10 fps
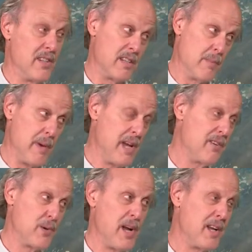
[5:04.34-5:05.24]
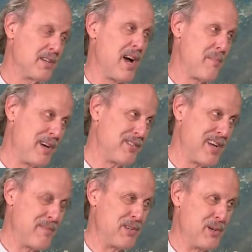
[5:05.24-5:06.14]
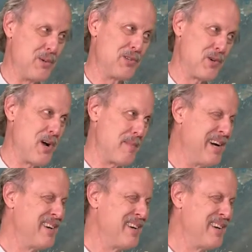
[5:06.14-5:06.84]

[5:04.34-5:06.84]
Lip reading: that the main training topics have to do with trauma,